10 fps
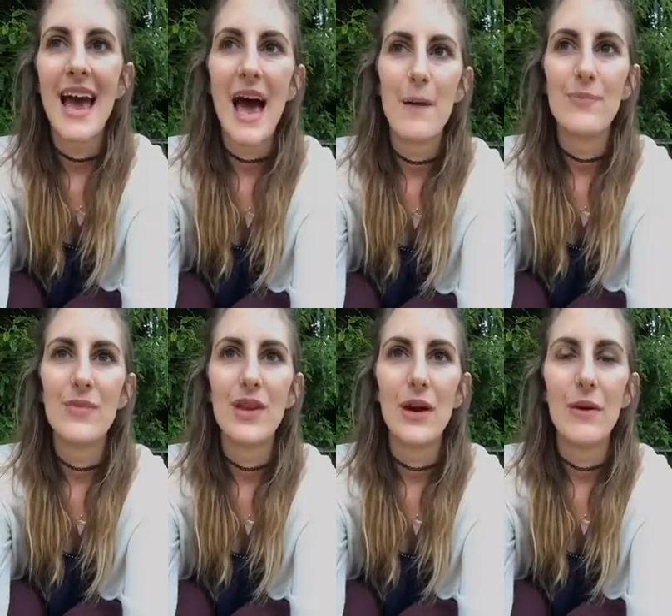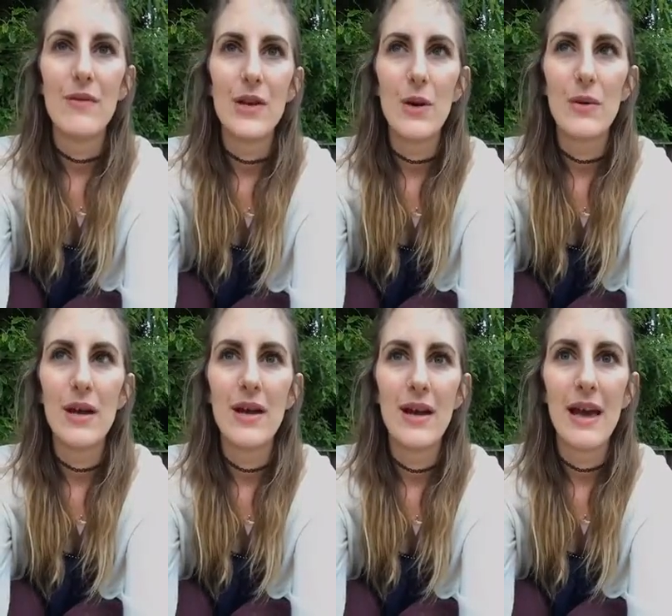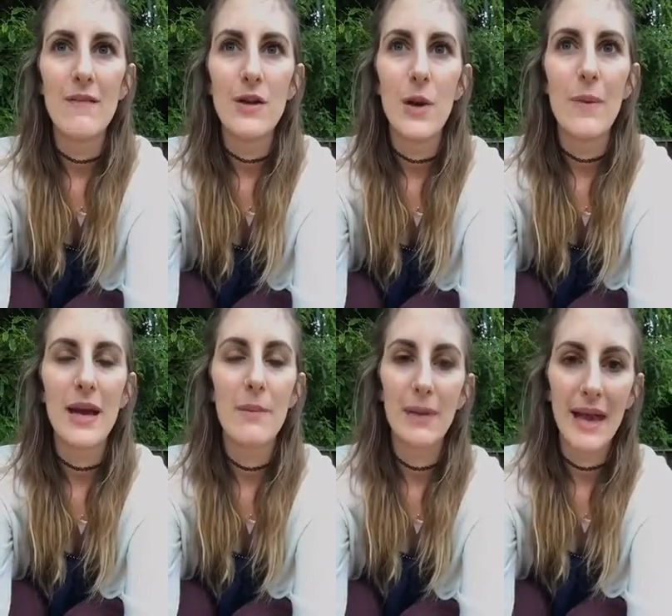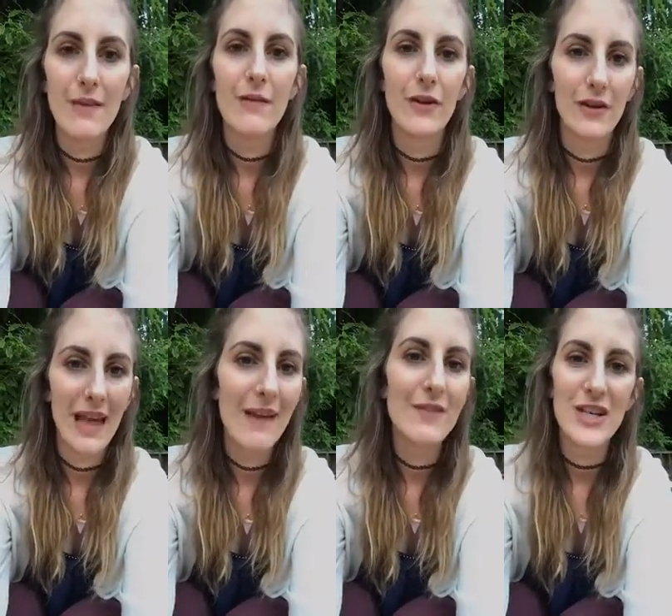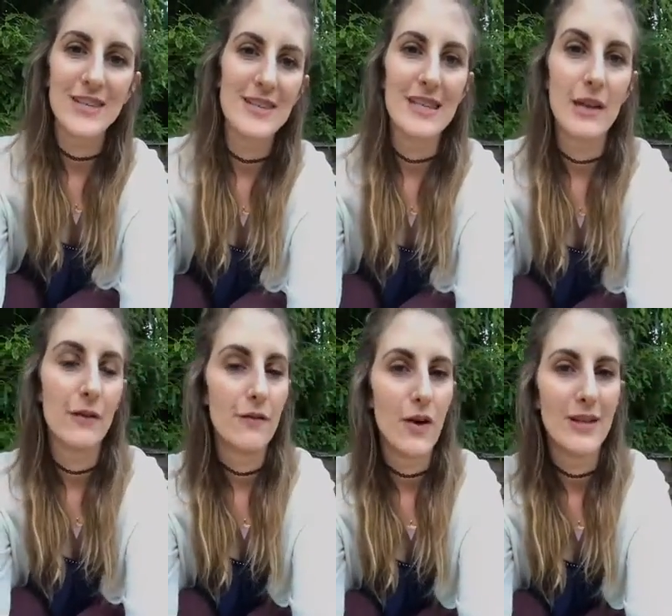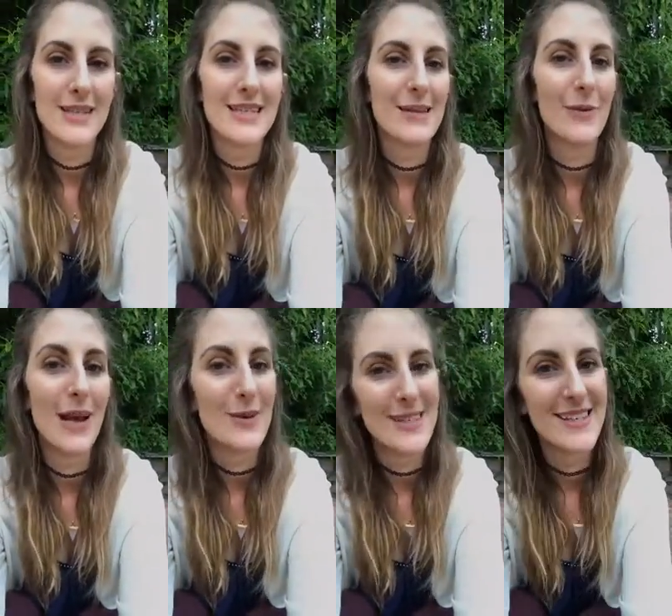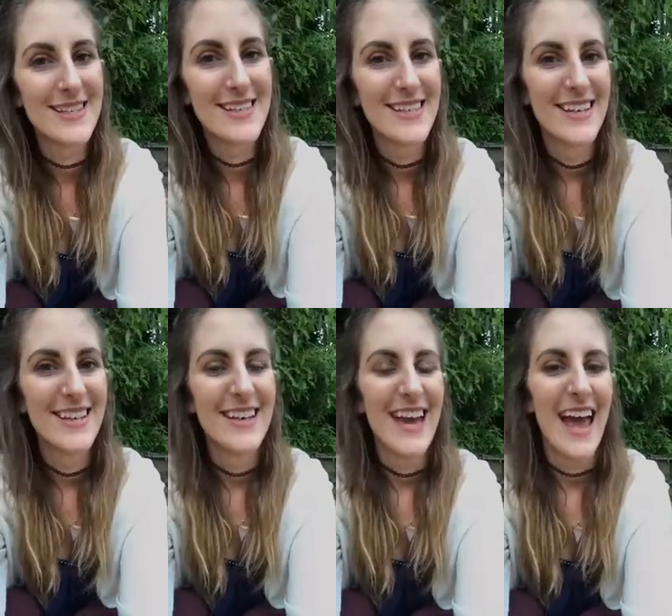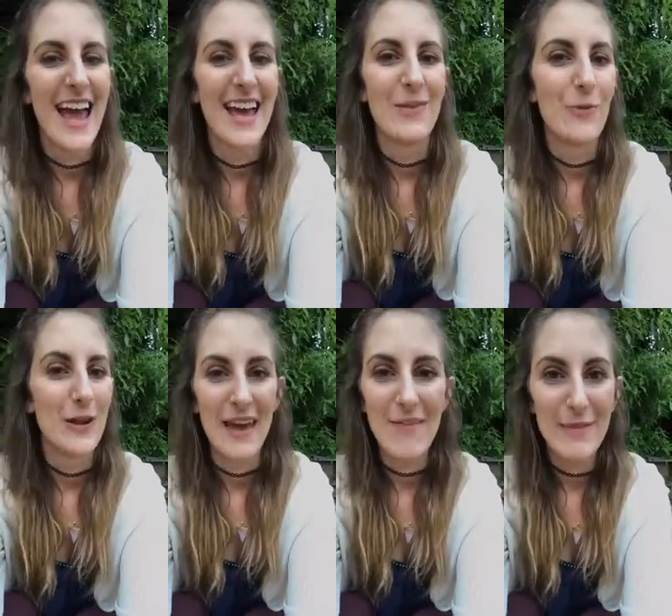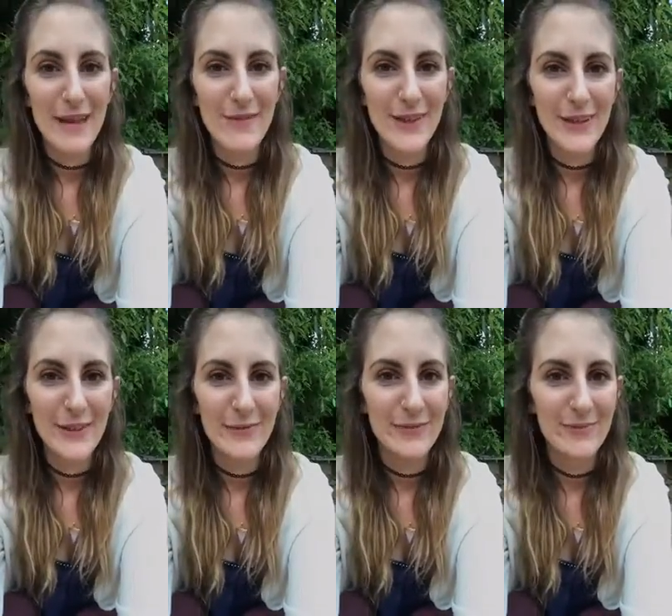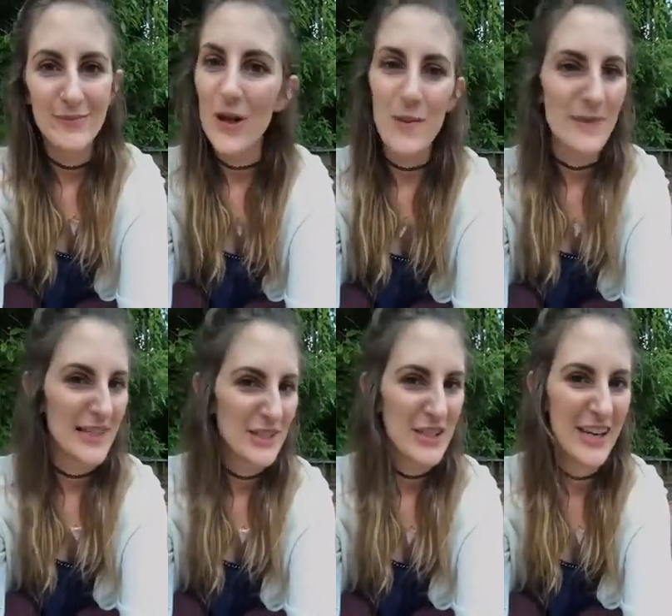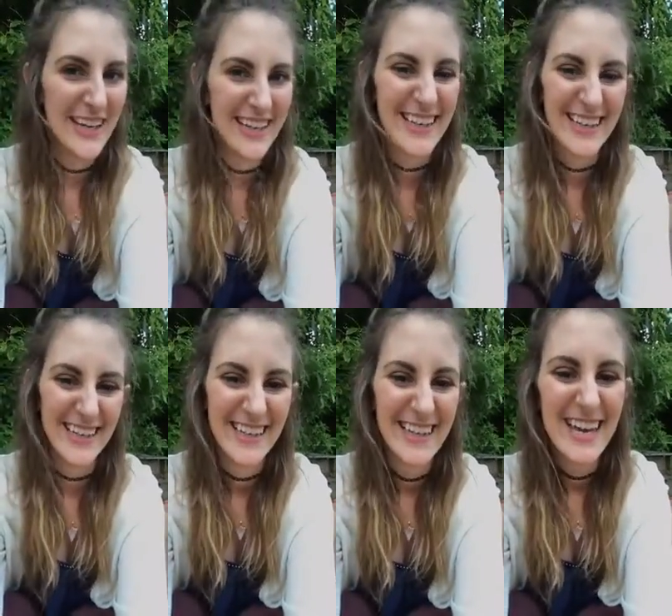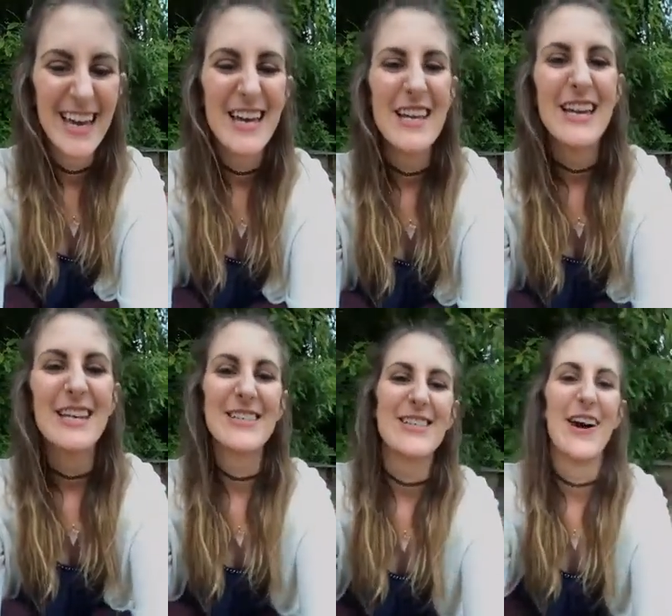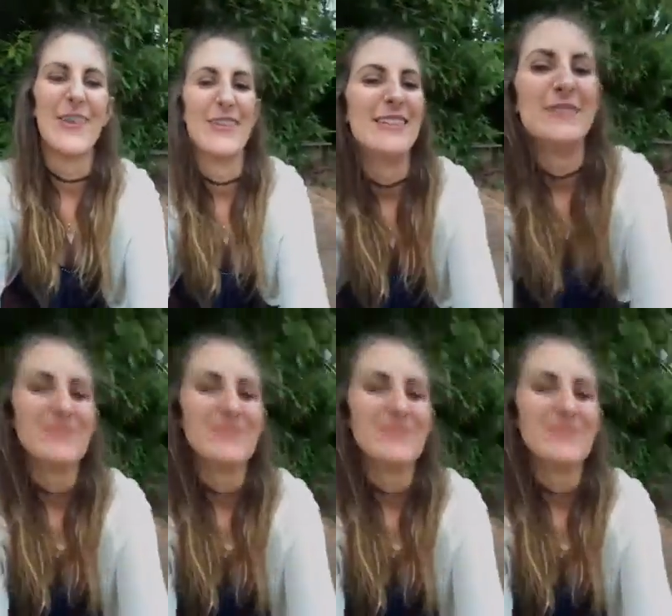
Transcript: if you don't make a plan for your life, chances are you'll fall into someone else's. And what do they have planned for you? Not much. So